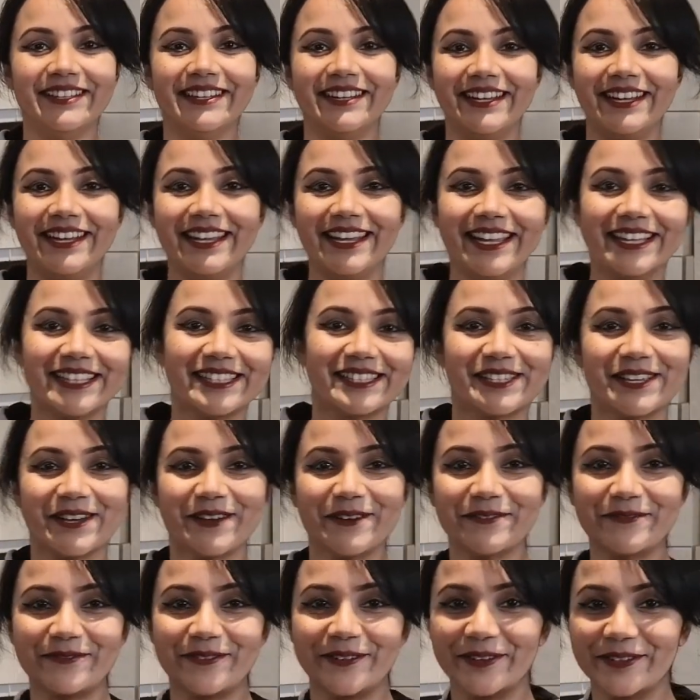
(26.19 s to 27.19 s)
let's
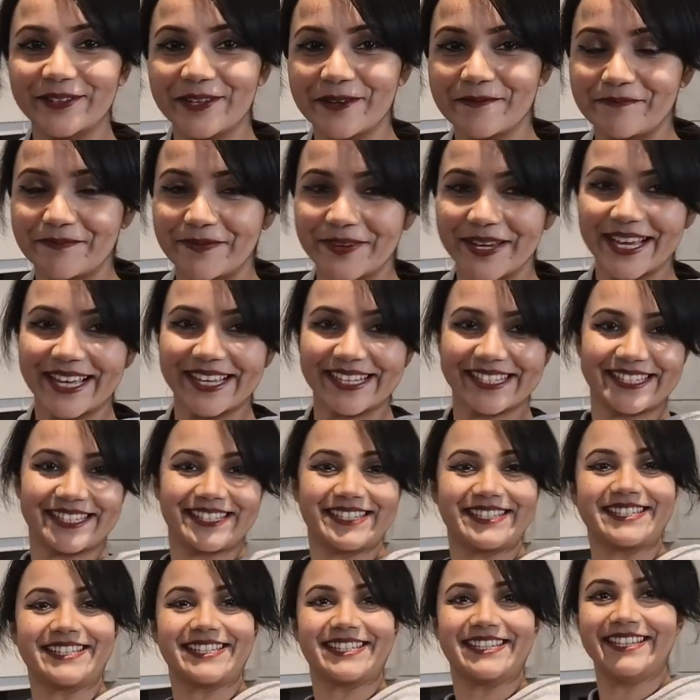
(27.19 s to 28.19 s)
hope for the
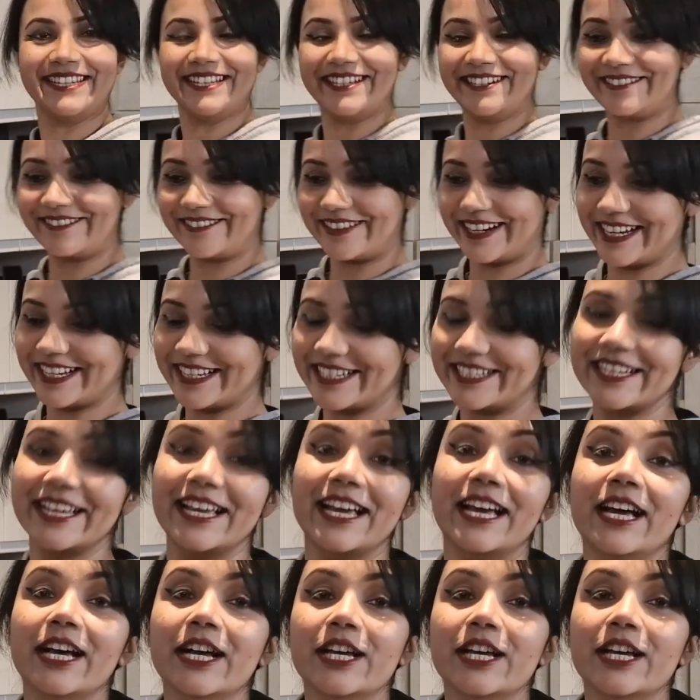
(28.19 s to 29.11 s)
best, right?